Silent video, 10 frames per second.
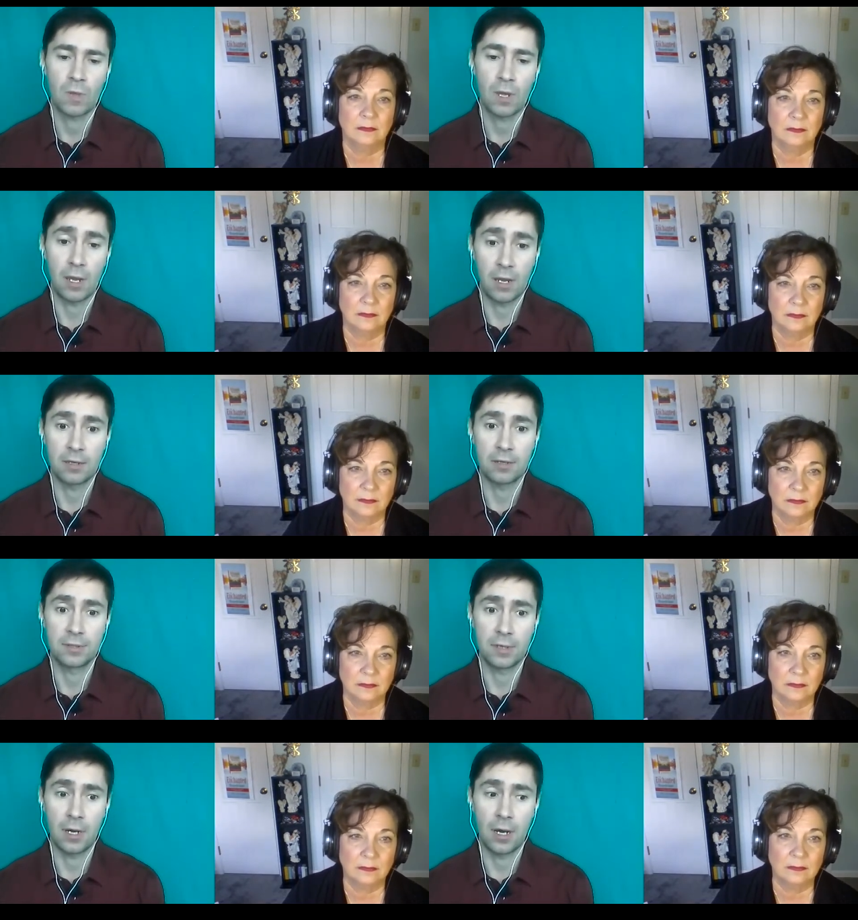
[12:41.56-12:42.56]
Speaker 1: And
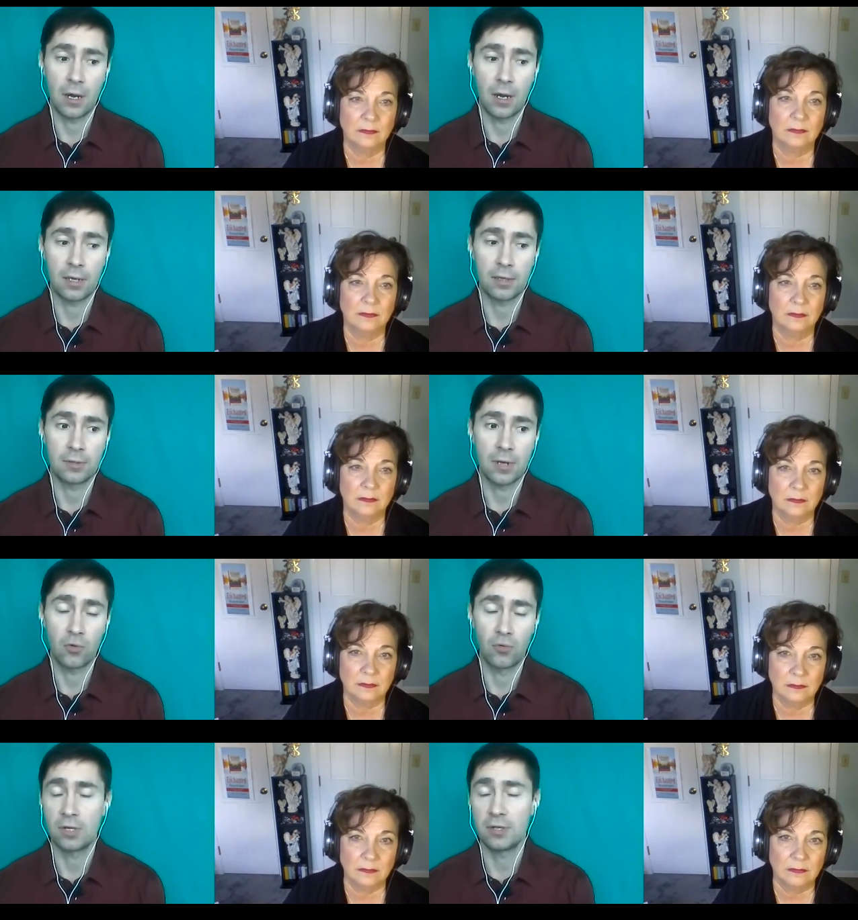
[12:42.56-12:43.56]
I, I
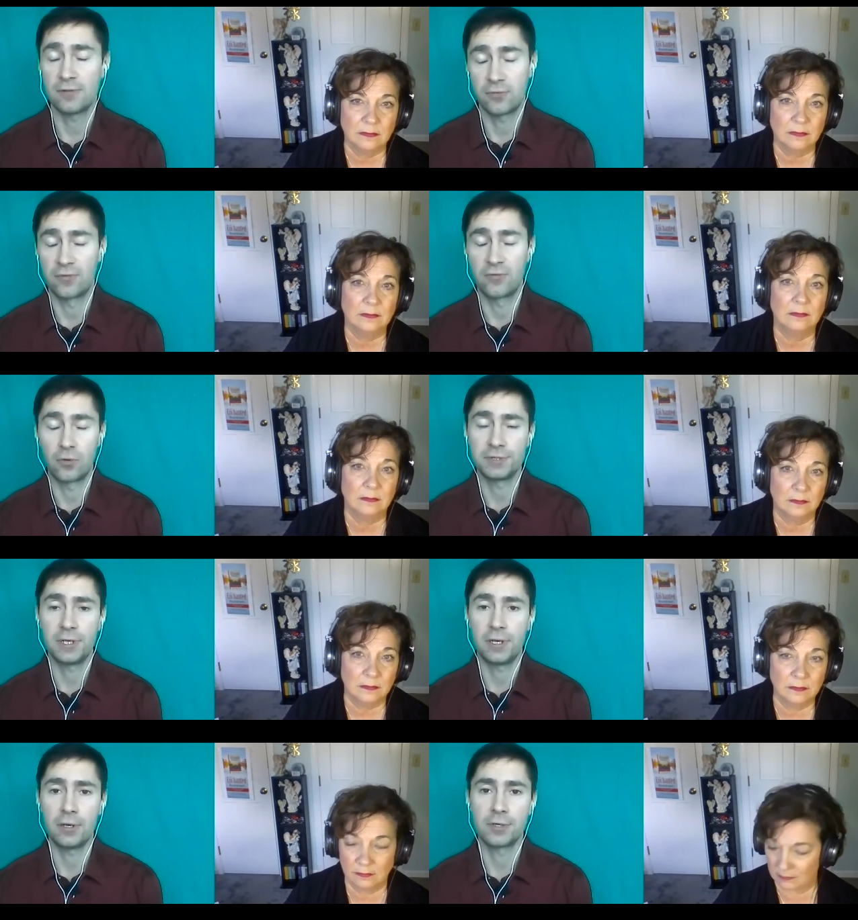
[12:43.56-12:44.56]
ran it for 14
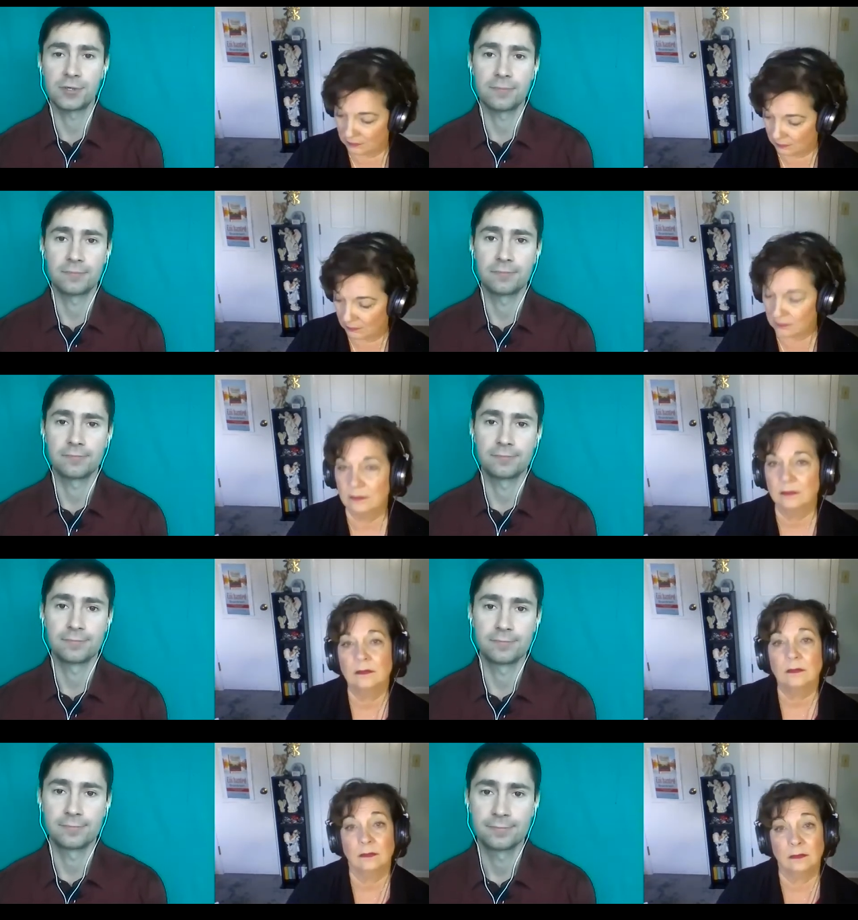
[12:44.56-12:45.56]
years.
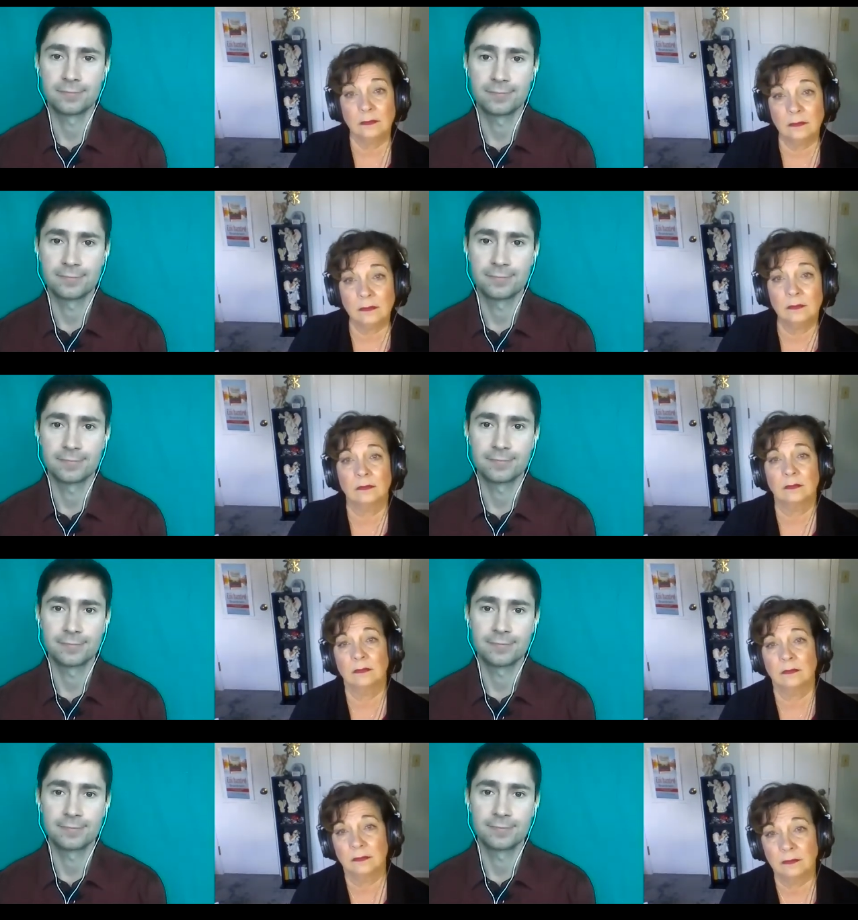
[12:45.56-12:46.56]
Mm.
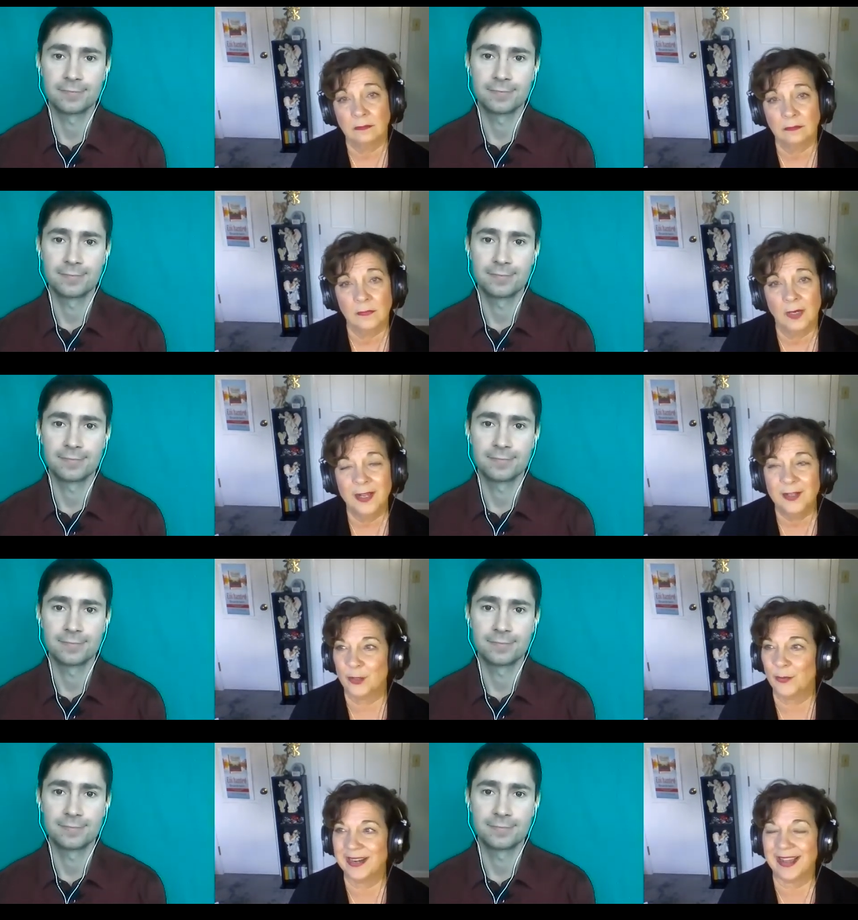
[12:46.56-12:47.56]

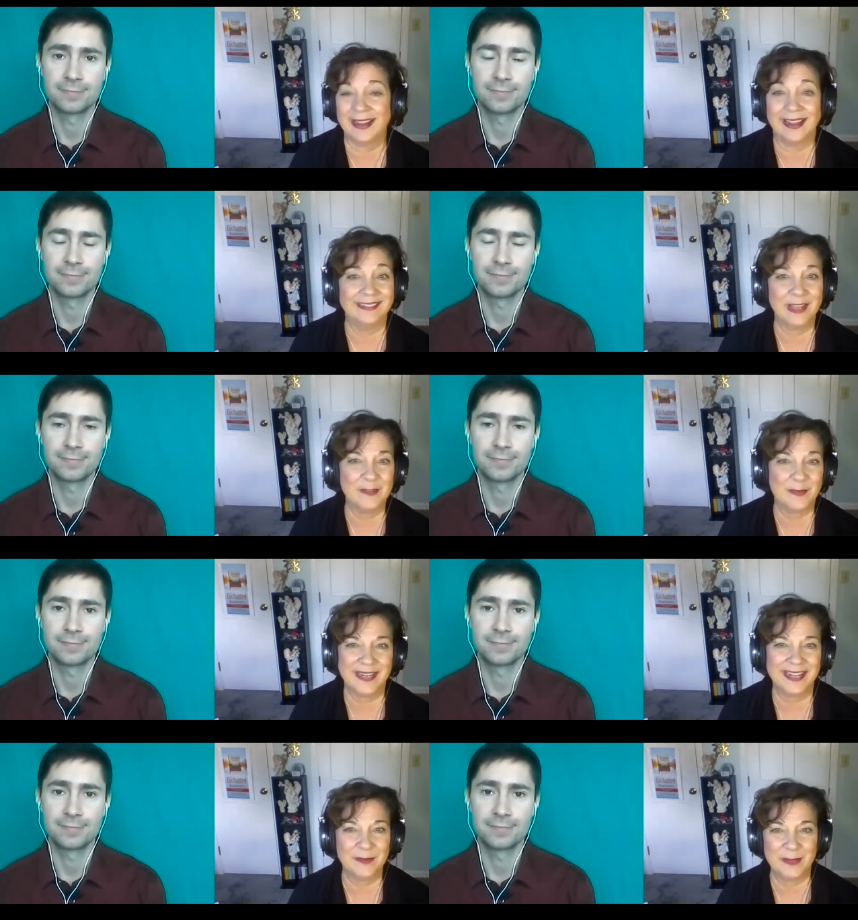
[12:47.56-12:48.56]
Speaker 2: So when I love it
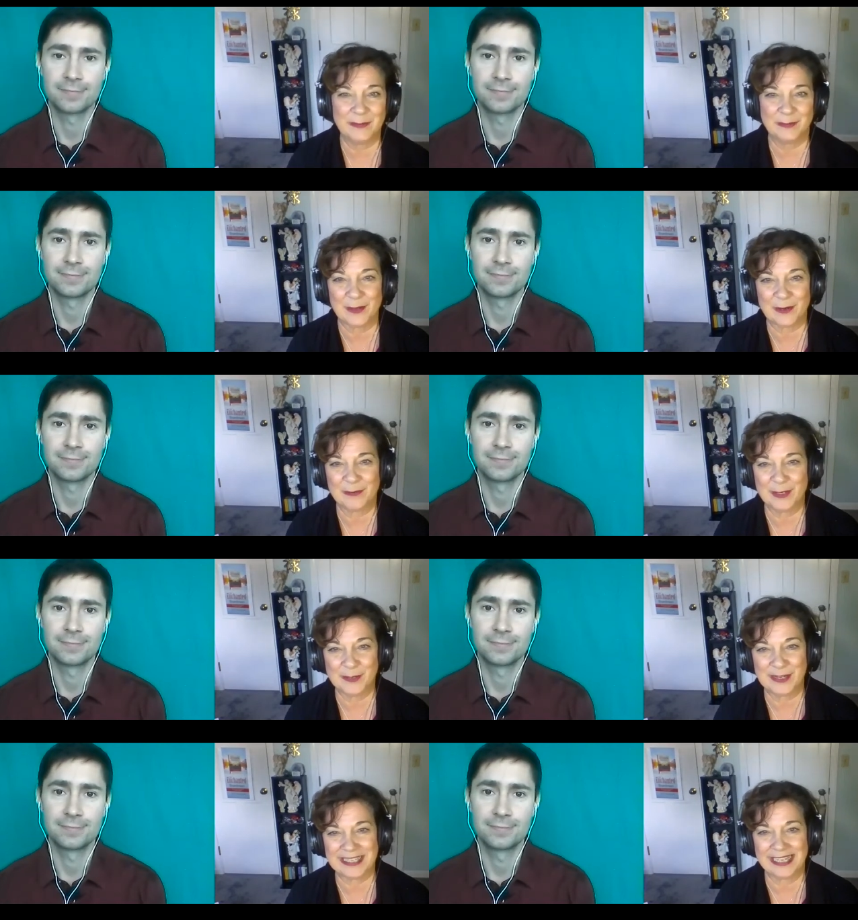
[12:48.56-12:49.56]
when I hear people talk about
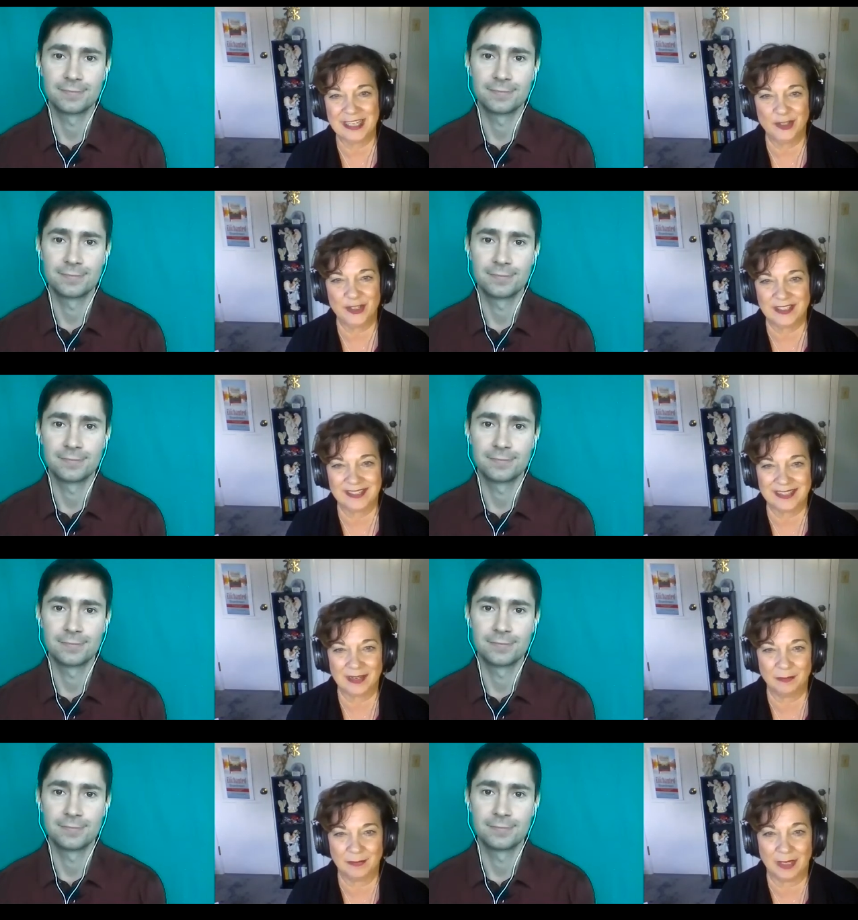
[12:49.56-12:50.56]
translations because
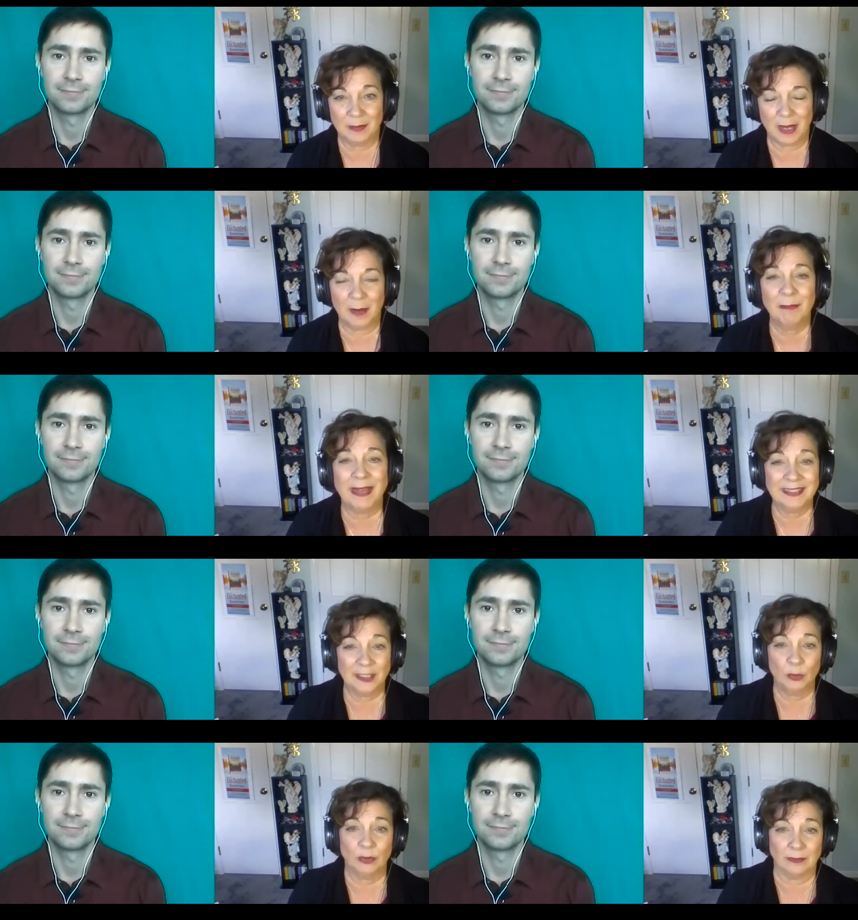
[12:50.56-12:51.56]
I'm uh, I'm
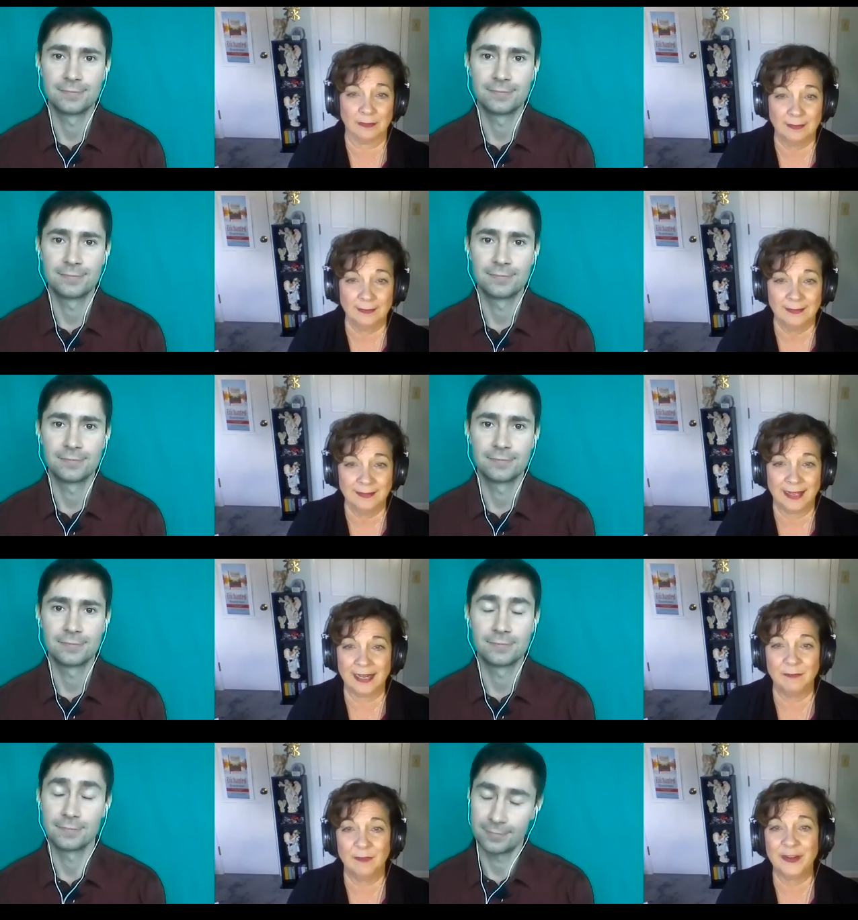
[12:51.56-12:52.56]
bilingual,
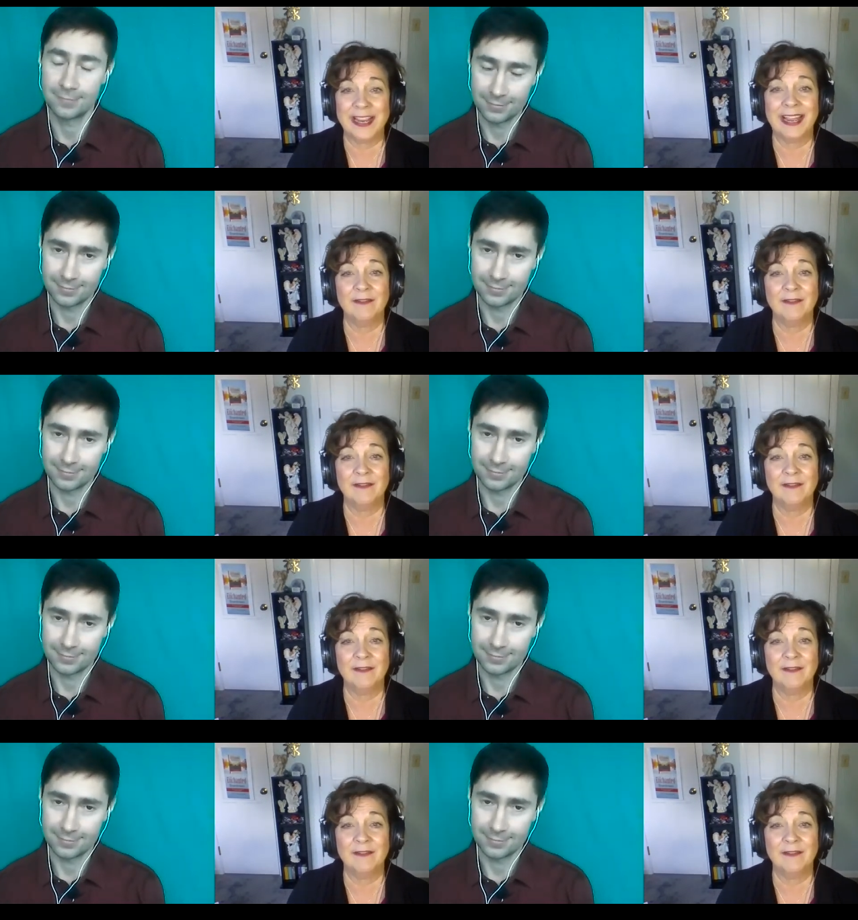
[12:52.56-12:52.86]
and I'm very